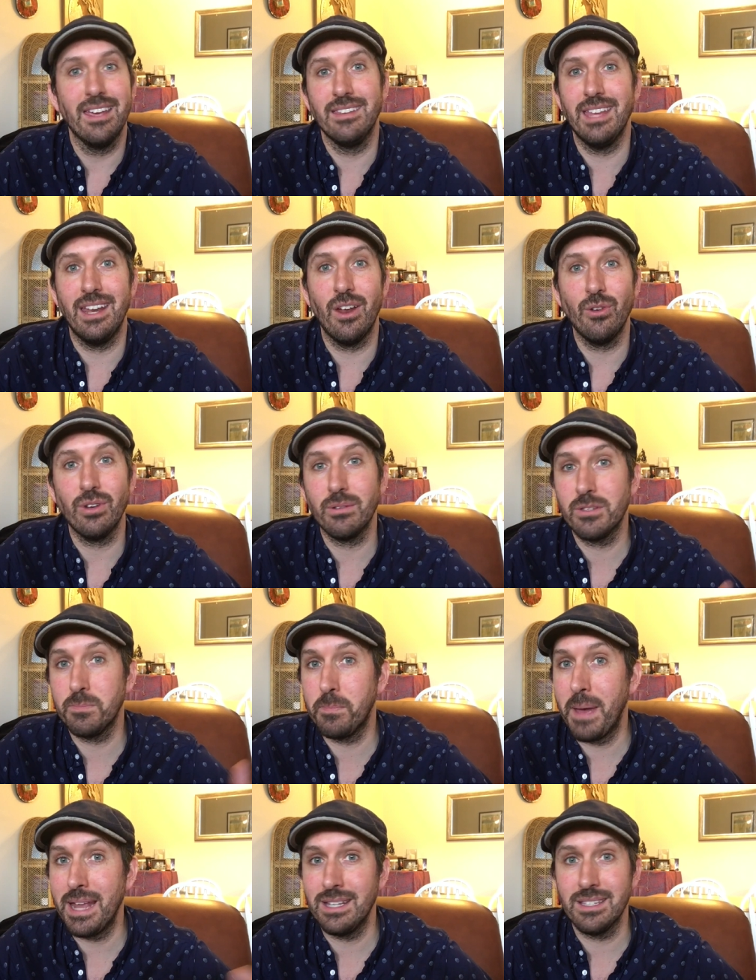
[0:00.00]
they don't
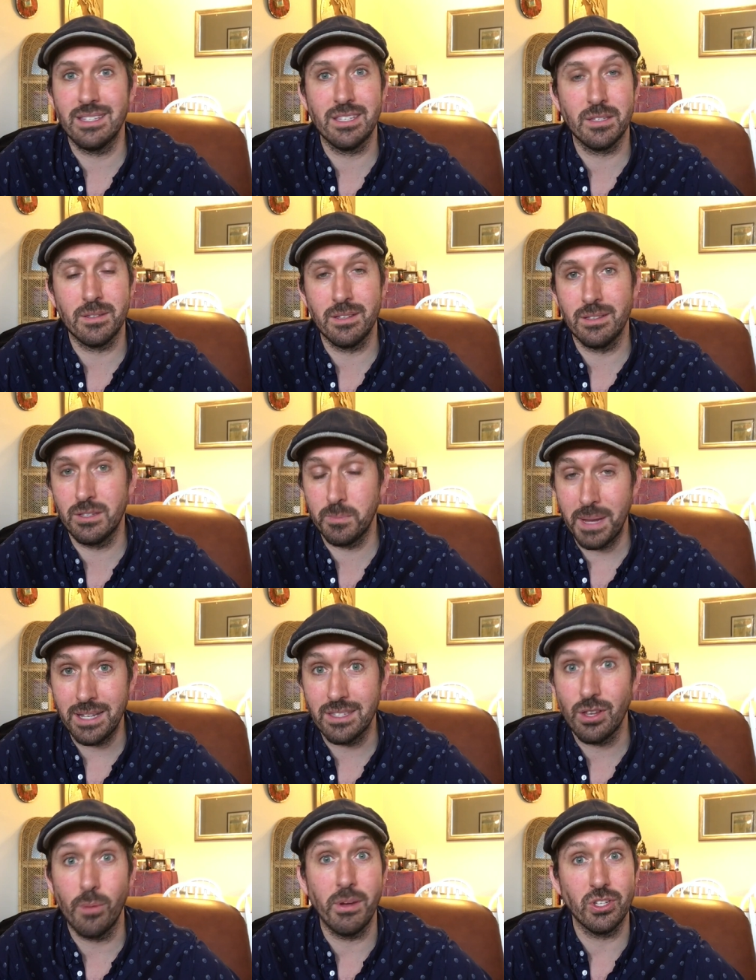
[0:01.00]

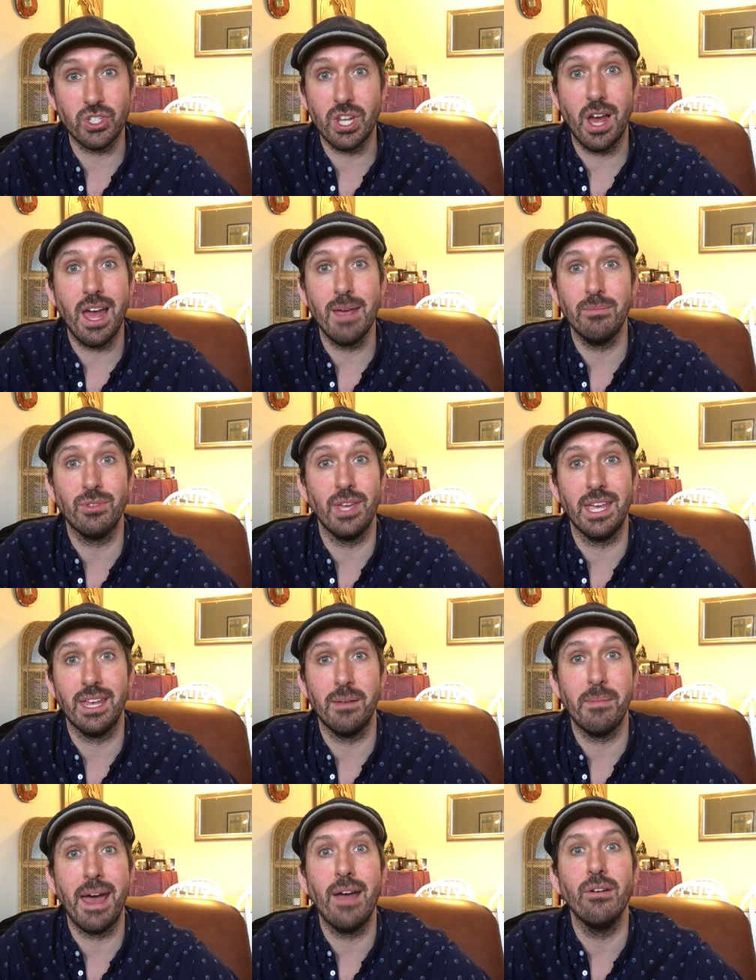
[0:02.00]
spend so much time thinking
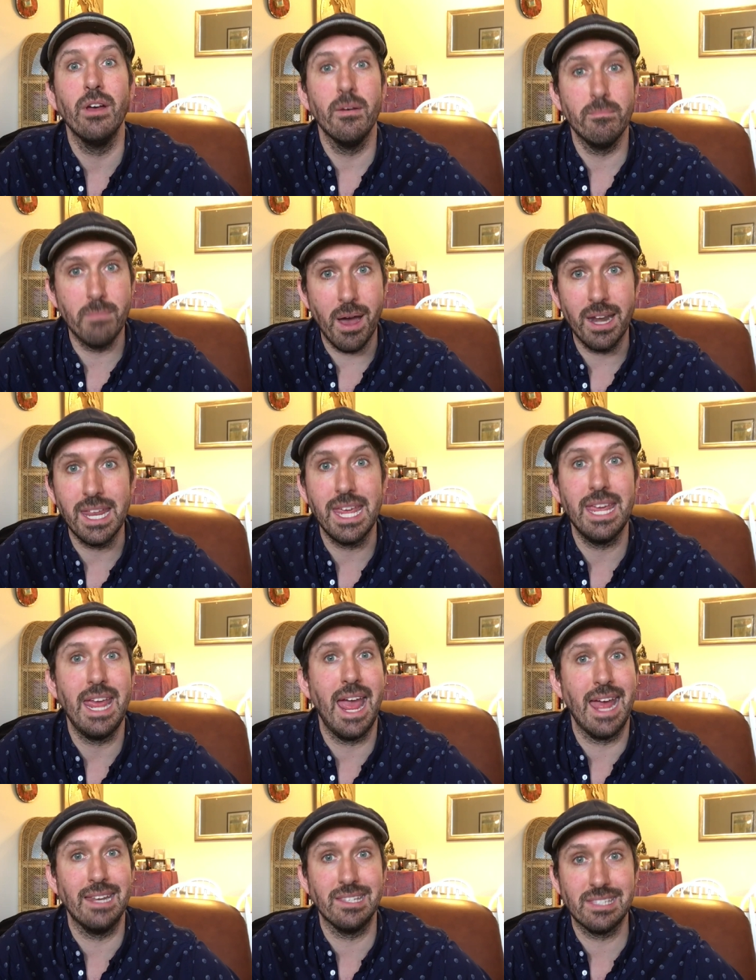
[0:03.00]
about
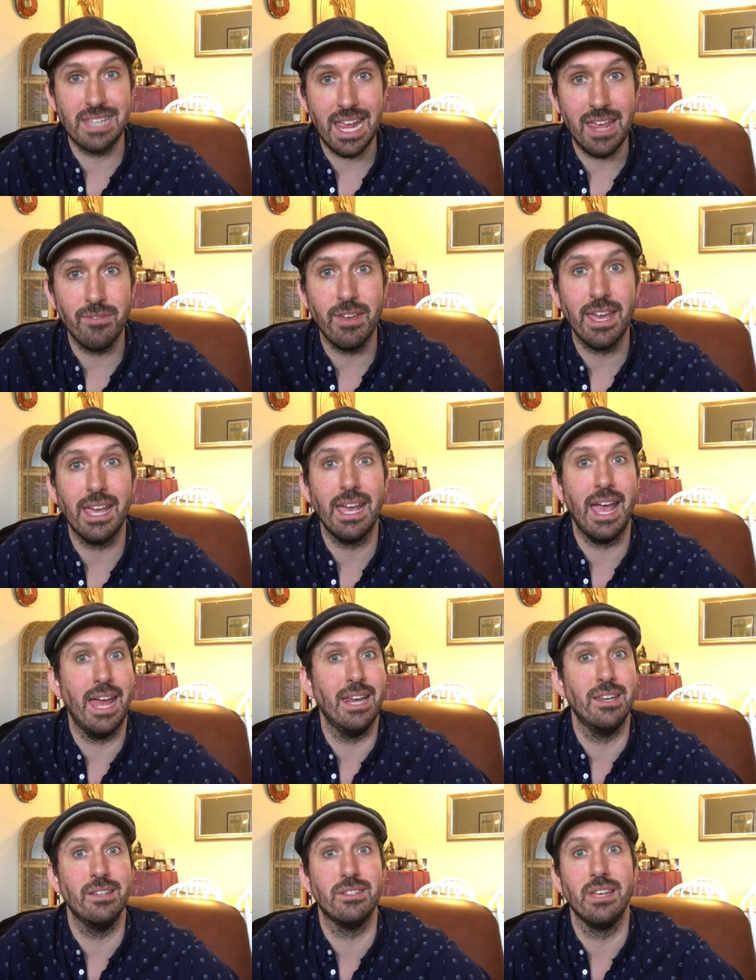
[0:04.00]
money and saving
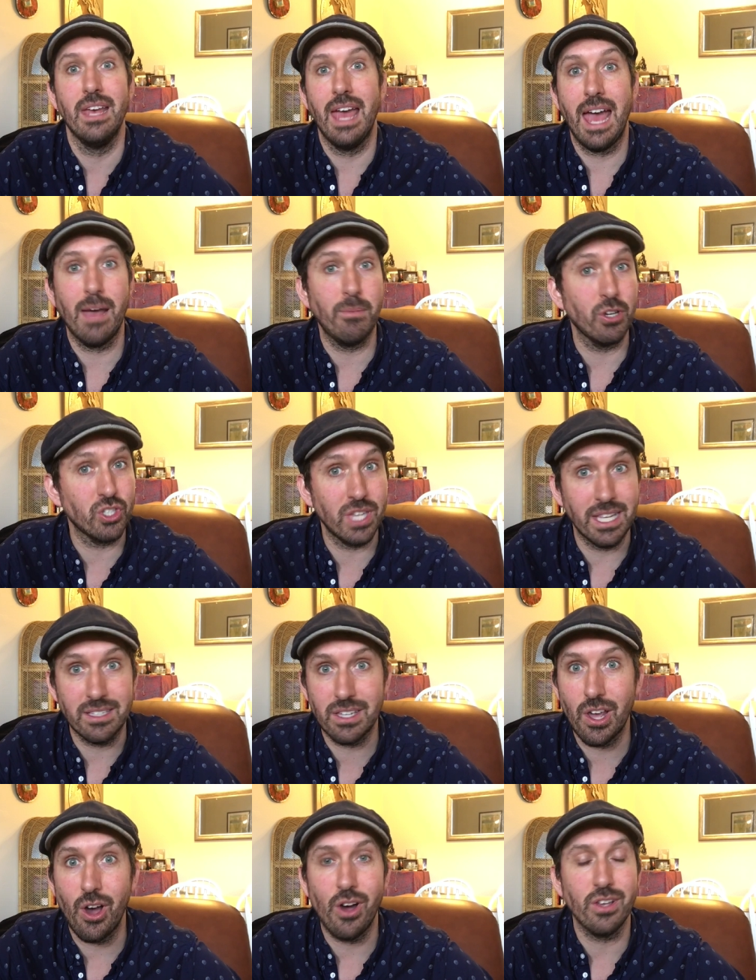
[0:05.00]
and how much things
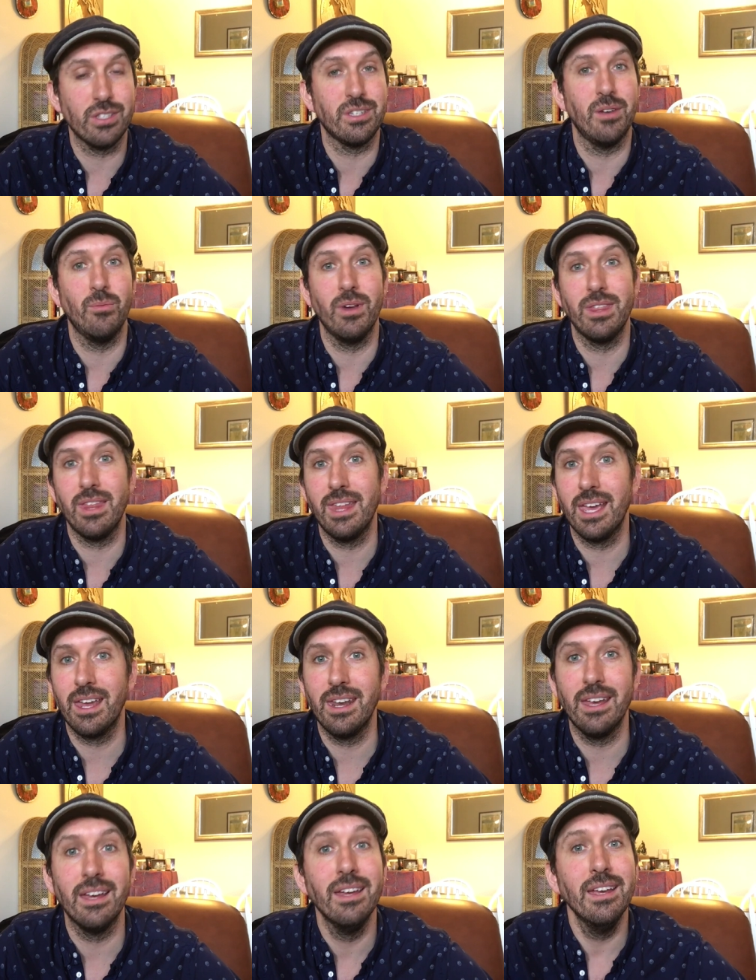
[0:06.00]
cost and whether they're going
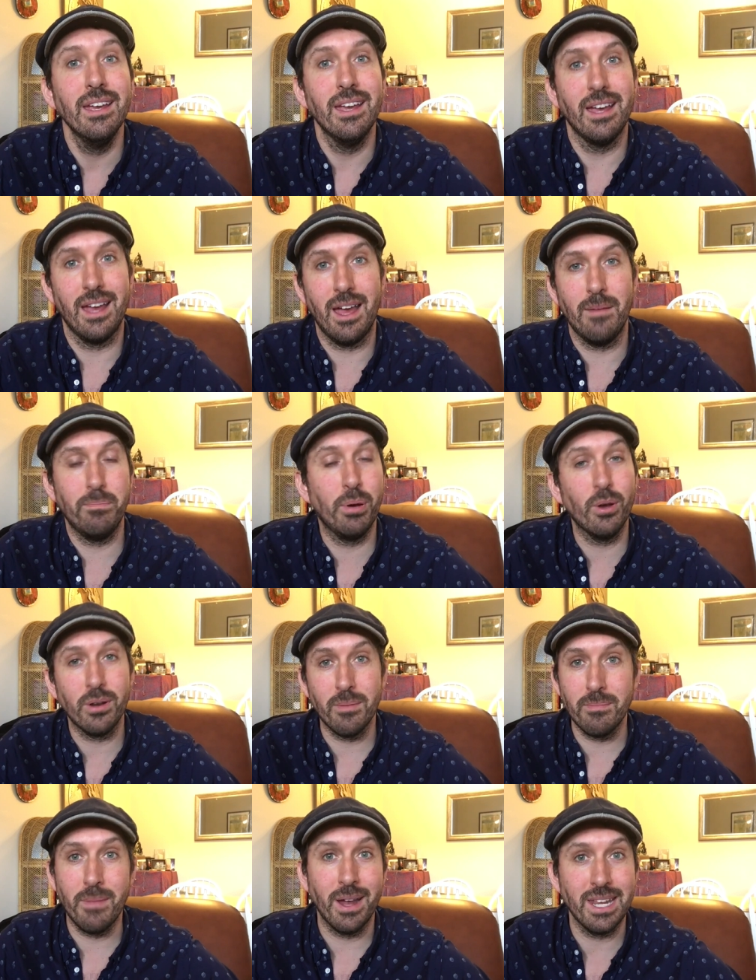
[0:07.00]
to
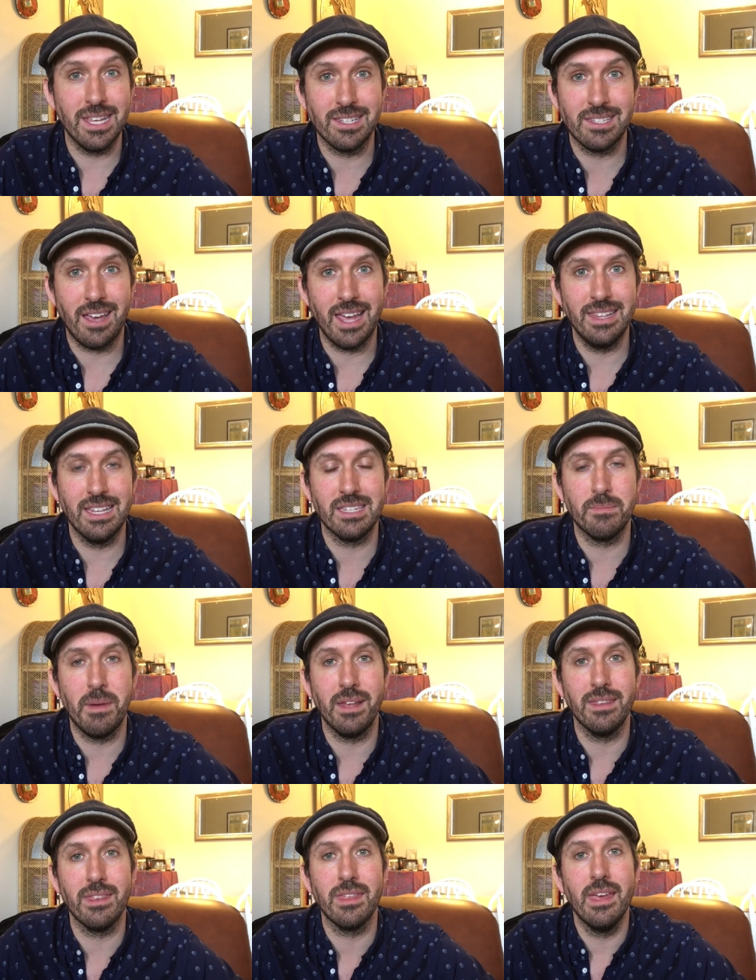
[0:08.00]
put money aside this
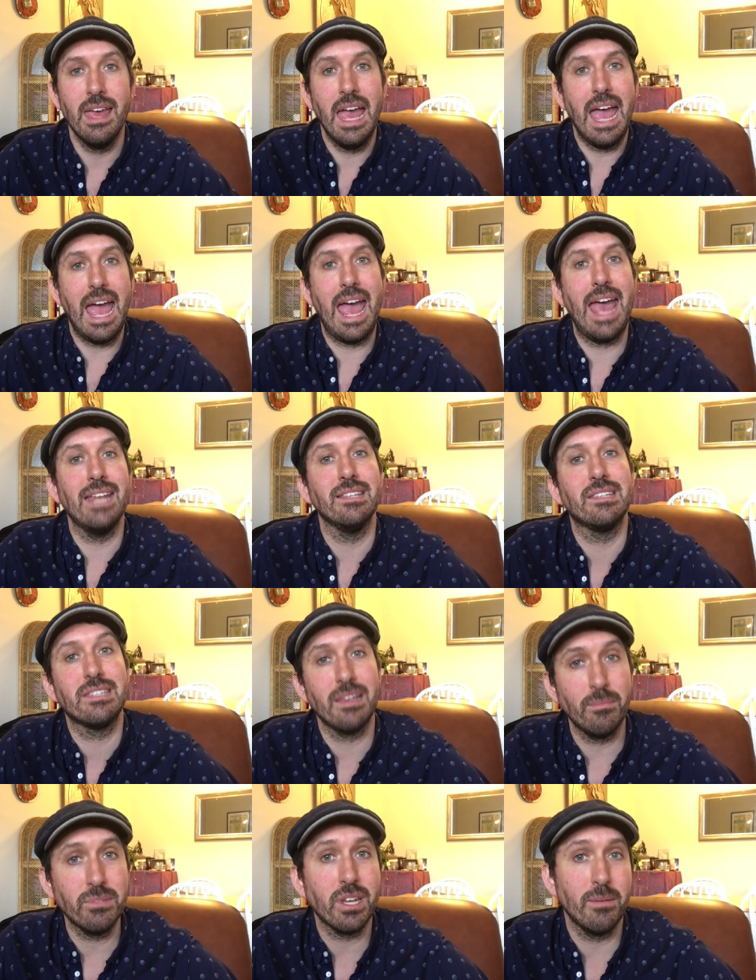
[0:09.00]
month. And
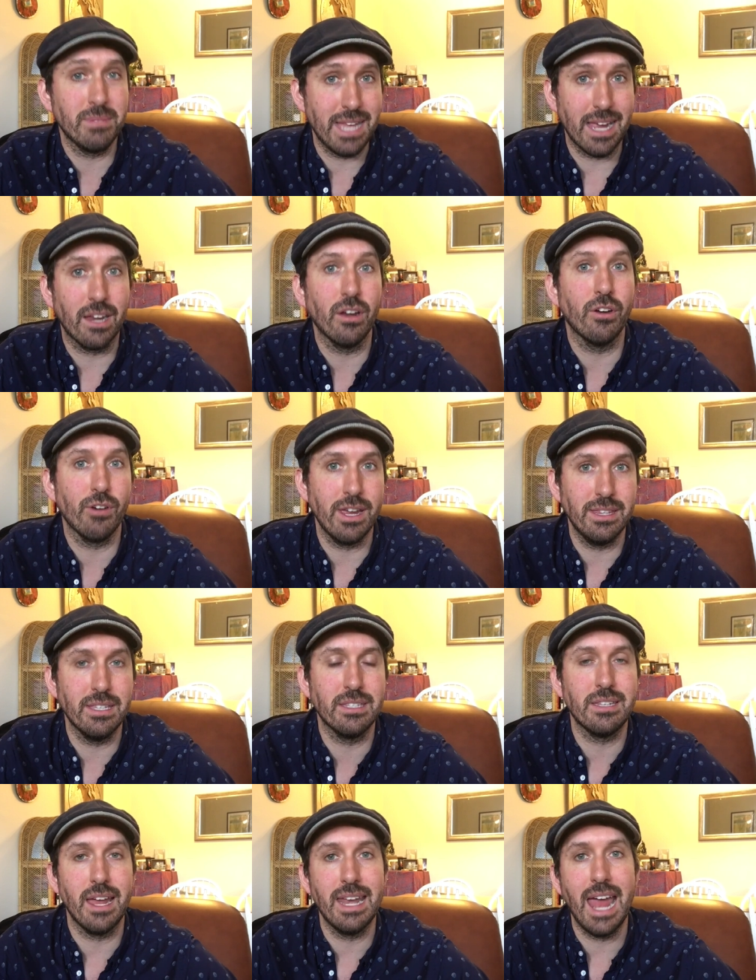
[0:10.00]
sometimes that can create
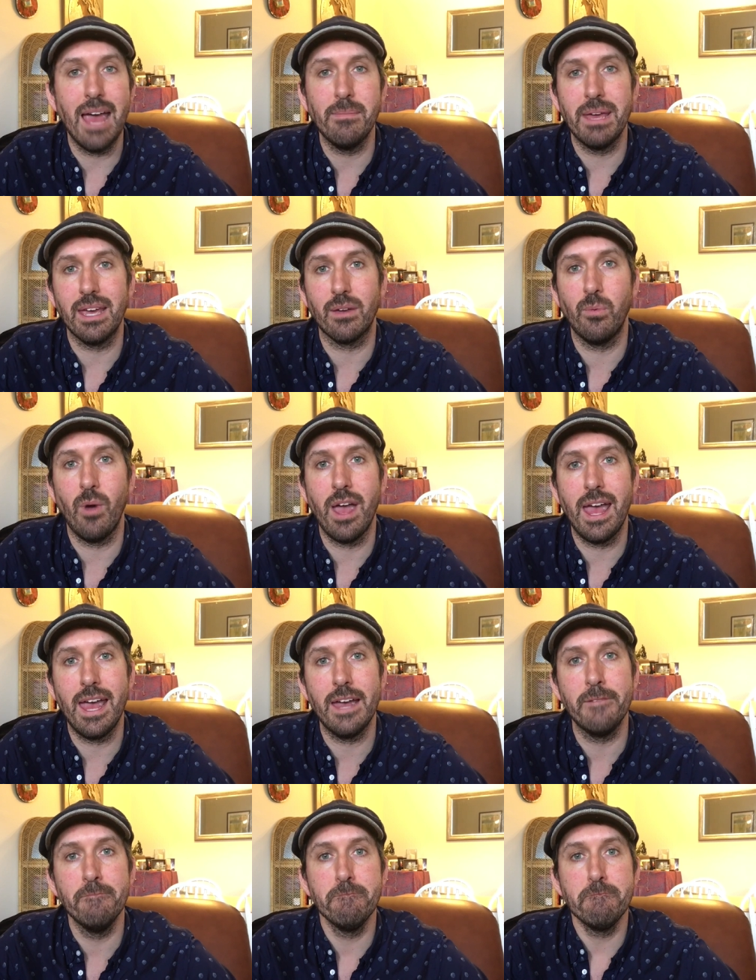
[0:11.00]
this dynamic
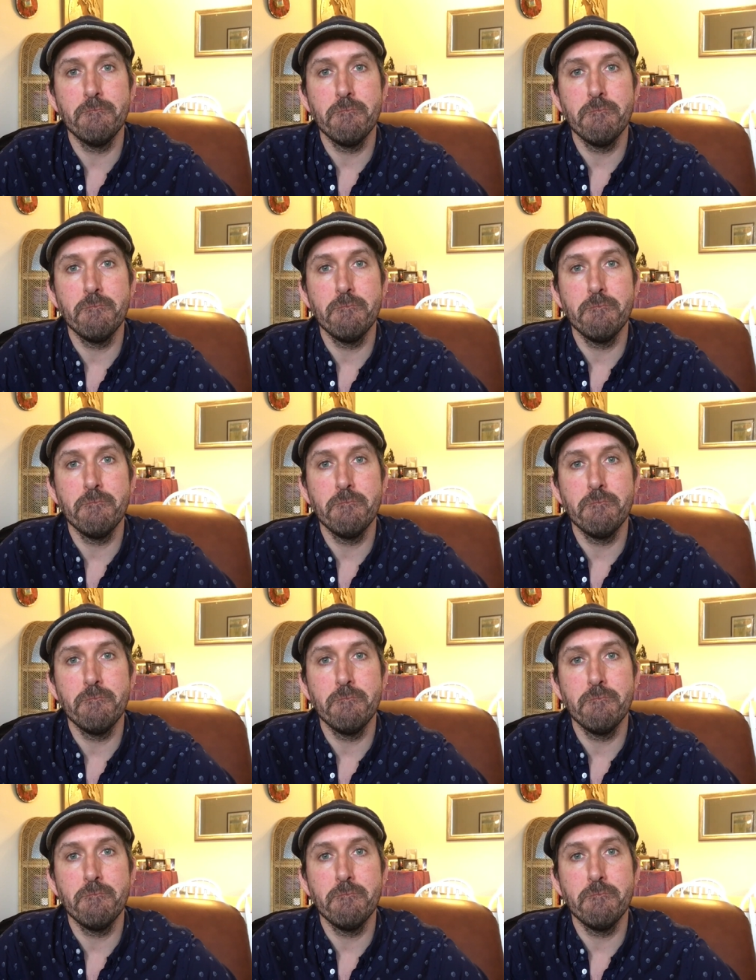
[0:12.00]
where